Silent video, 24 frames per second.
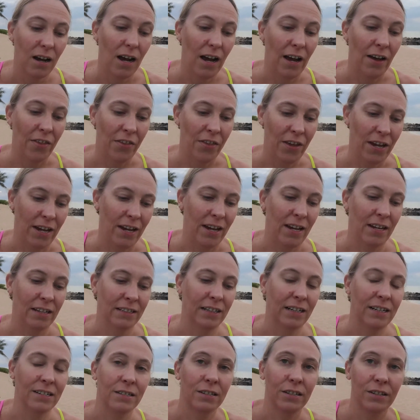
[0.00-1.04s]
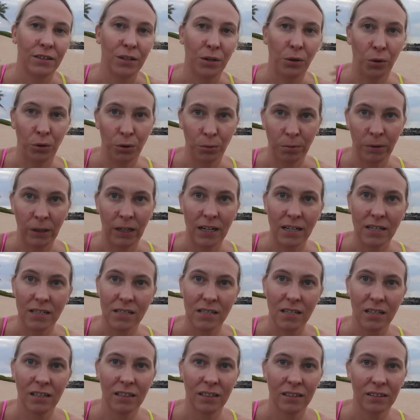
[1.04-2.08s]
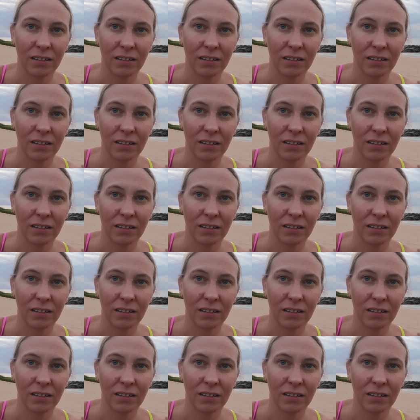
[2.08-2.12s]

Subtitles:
And then I did the Olaplex,